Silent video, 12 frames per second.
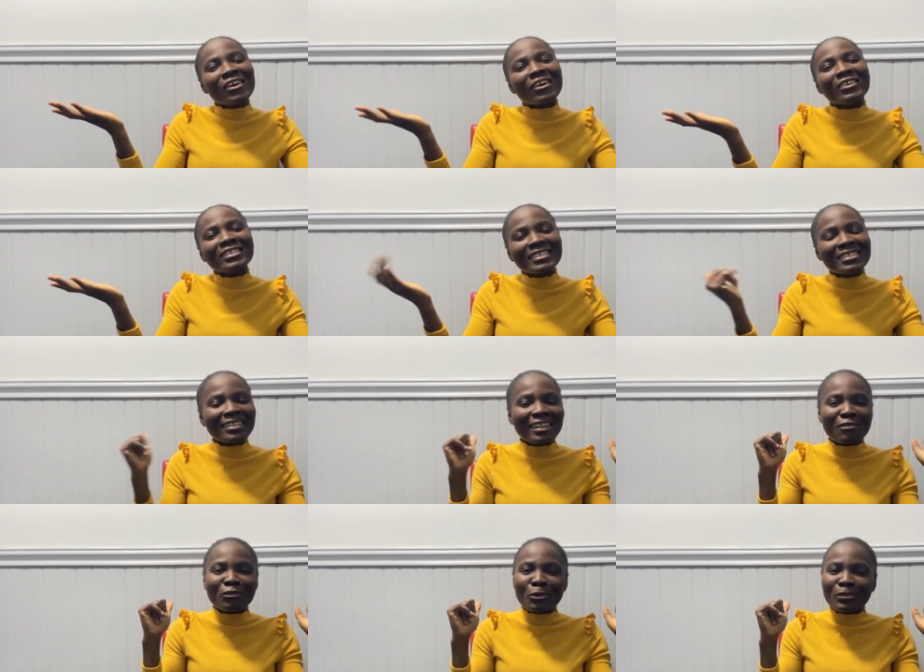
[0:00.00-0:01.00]
on this
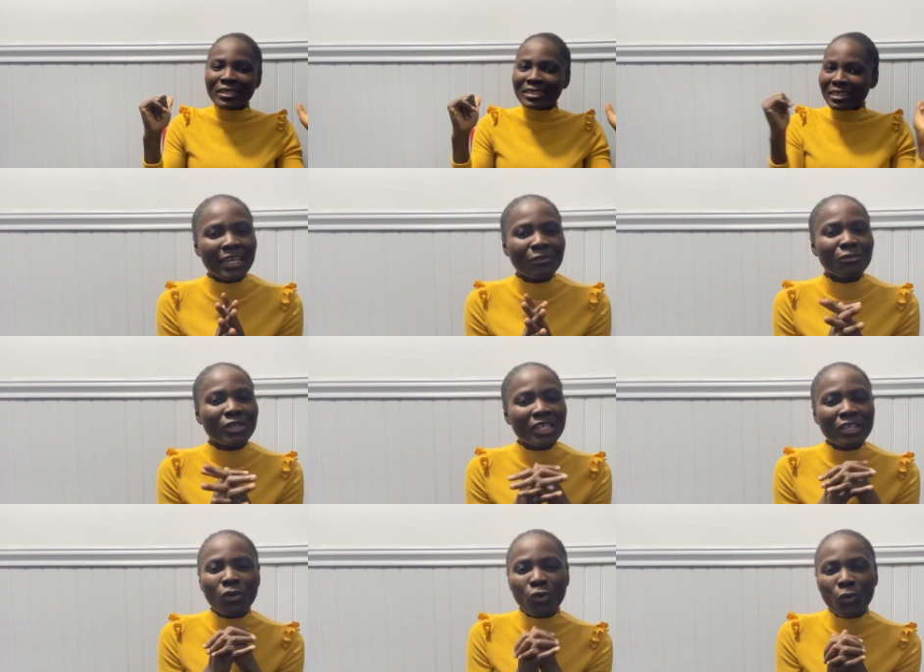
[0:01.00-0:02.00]
life update i
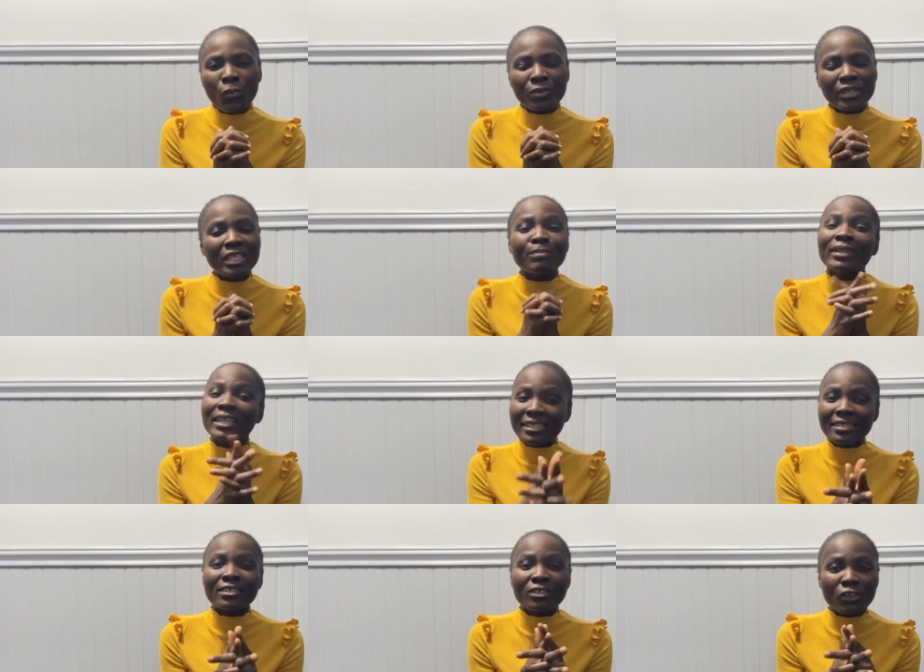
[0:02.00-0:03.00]
really hope it
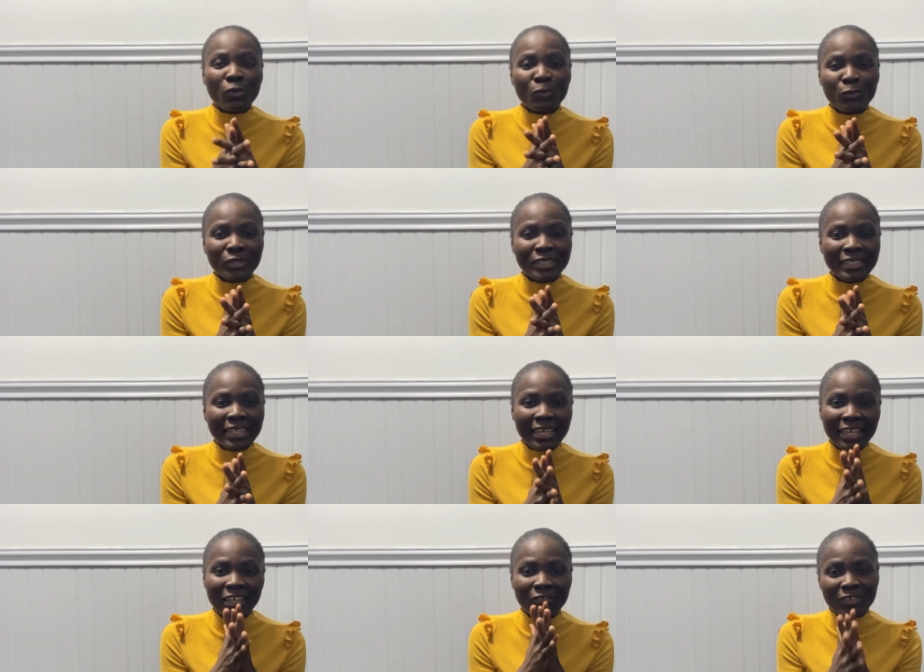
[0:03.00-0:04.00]
blesses someone
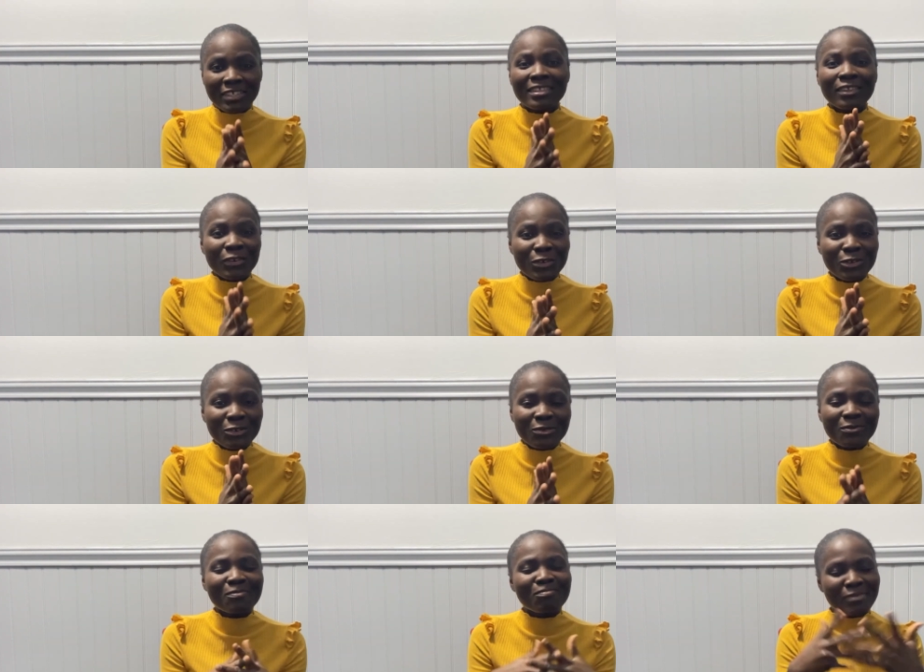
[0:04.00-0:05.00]
if it's not
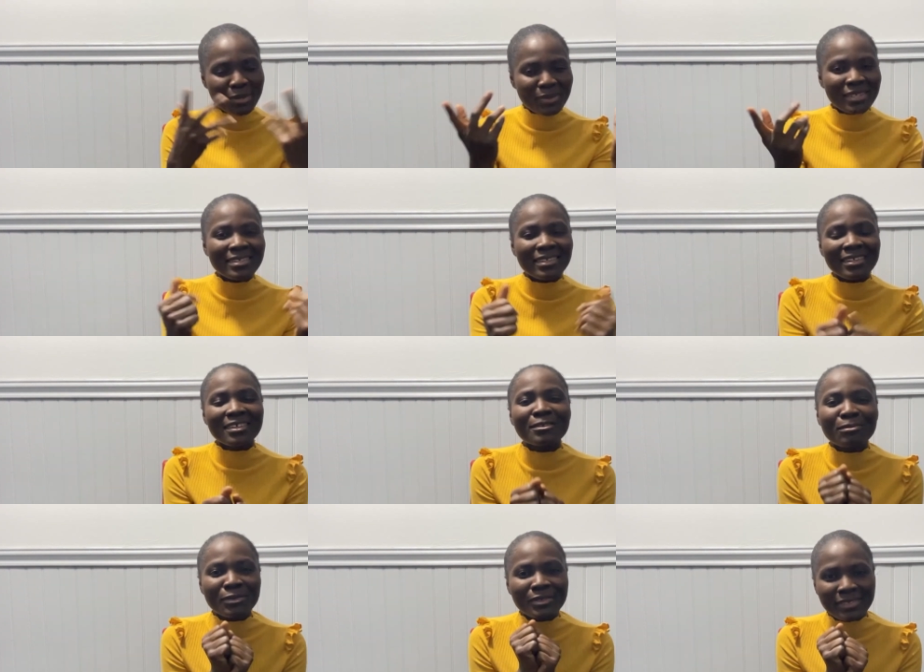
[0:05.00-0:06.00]
you, maybe it's the
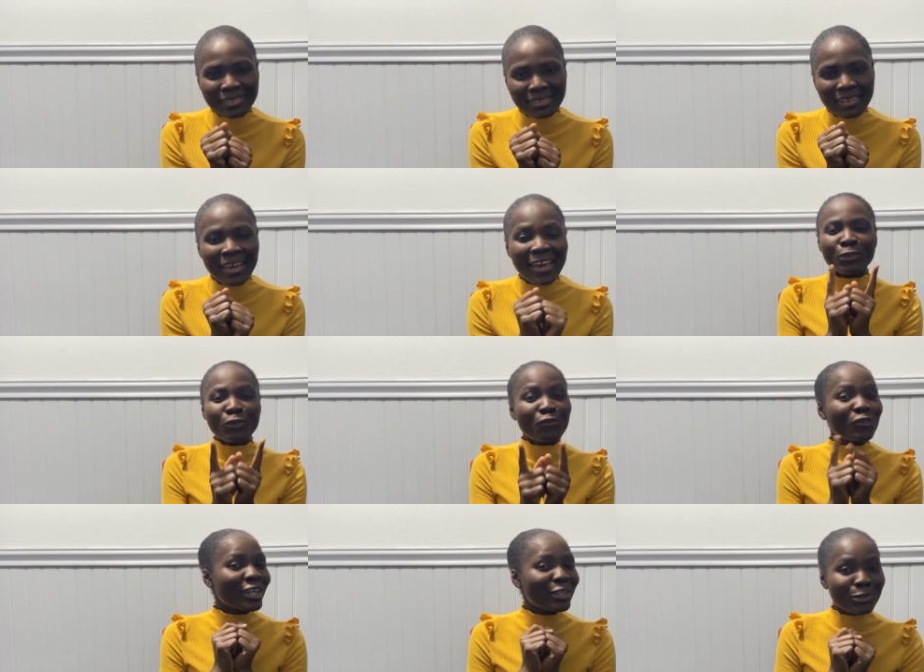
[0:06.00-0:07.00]
next person. Don't
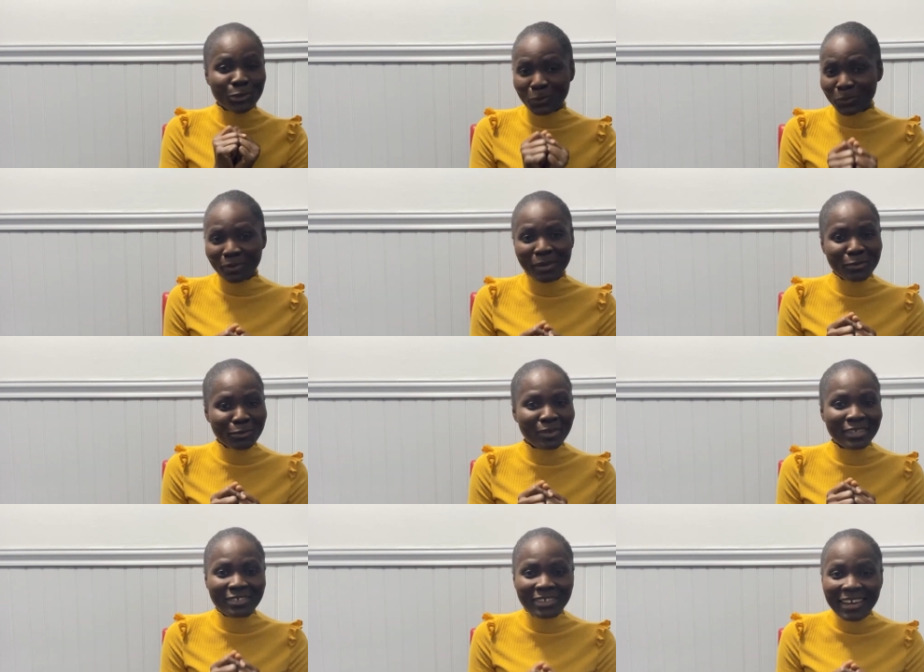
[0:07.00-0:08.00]
forget to subscribe to
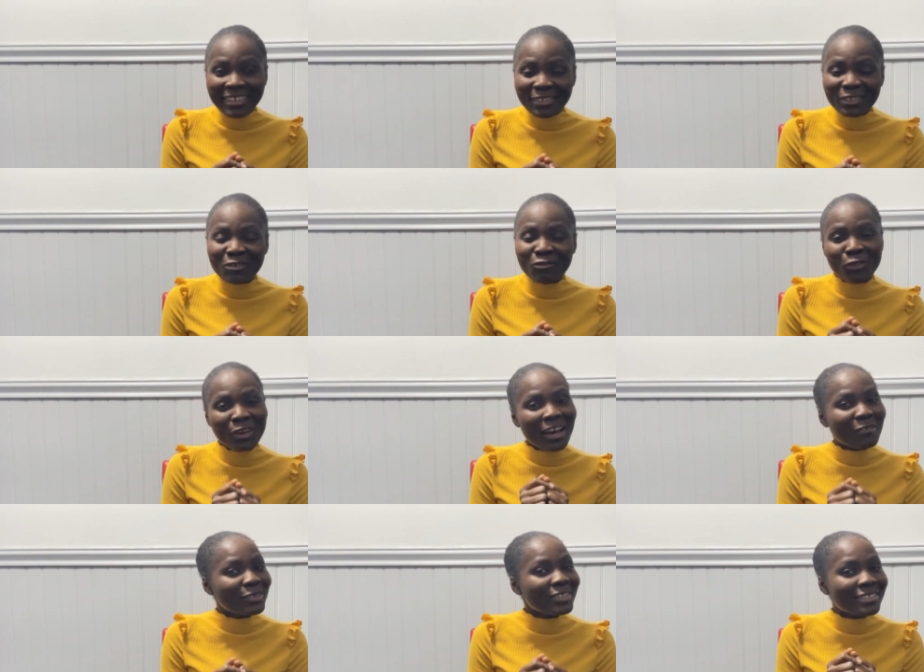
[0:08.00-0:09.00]
my channel if you
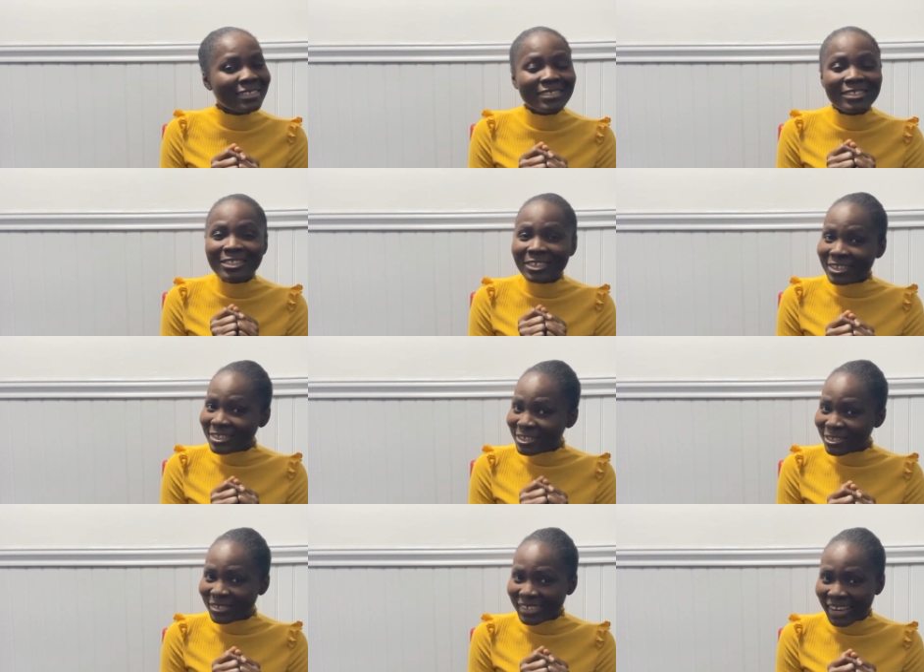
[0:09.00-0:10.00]
haven't done
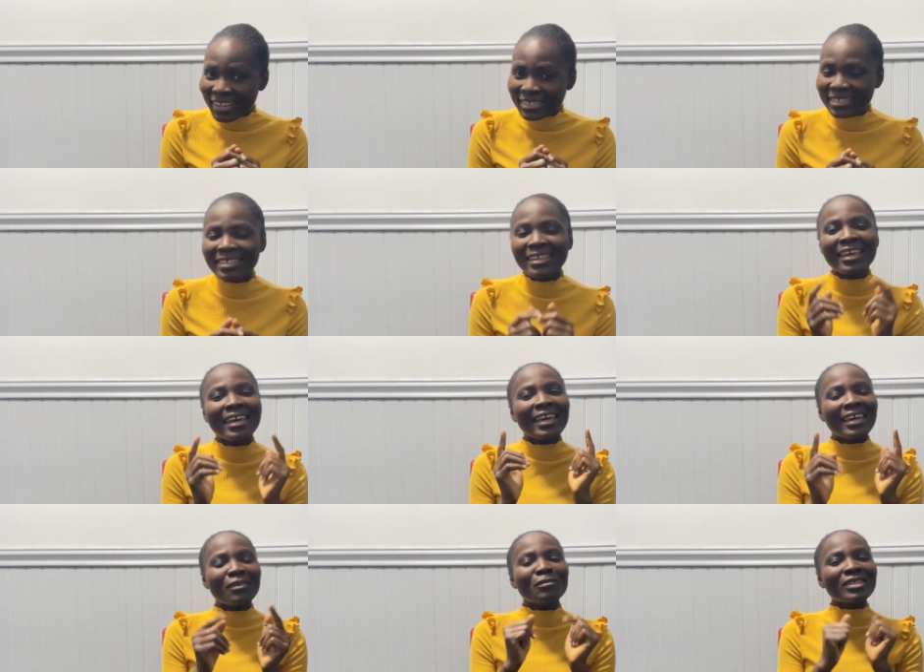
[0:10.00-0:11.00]
so yet.
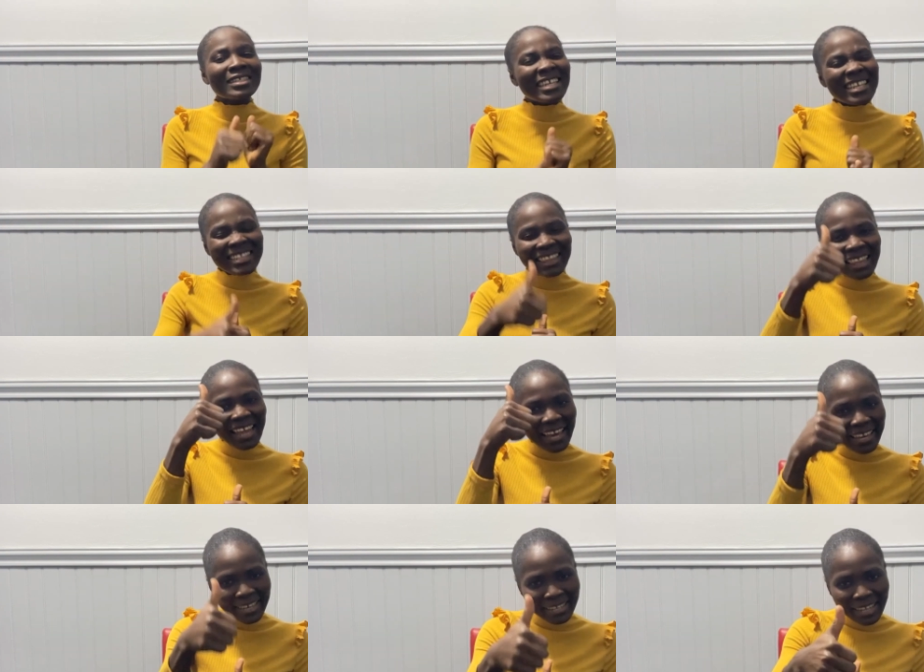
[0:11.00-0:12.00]
And please hit
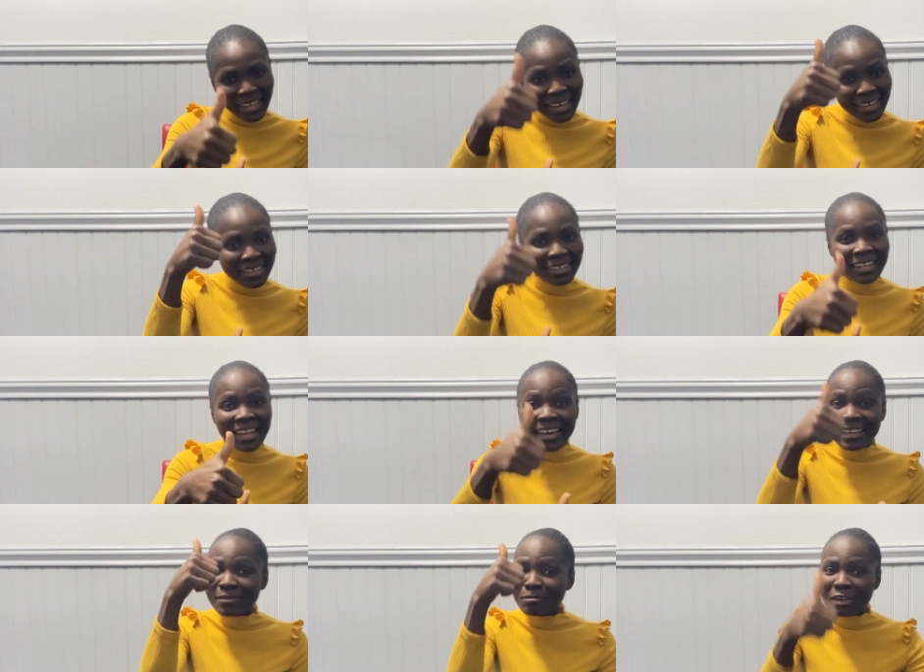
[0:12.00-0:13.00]
like, like,
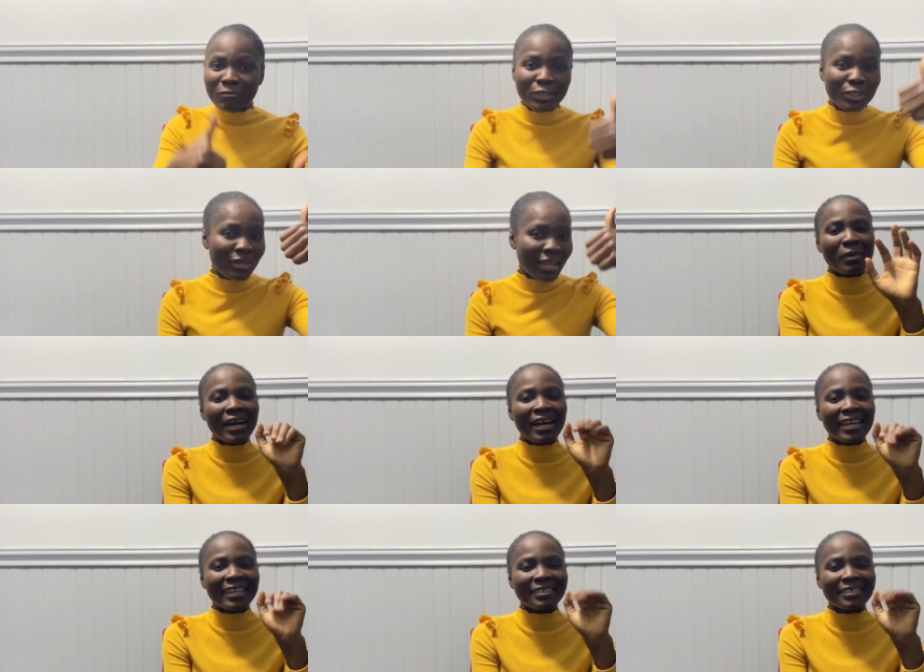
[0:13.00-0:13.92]
like my video. Like.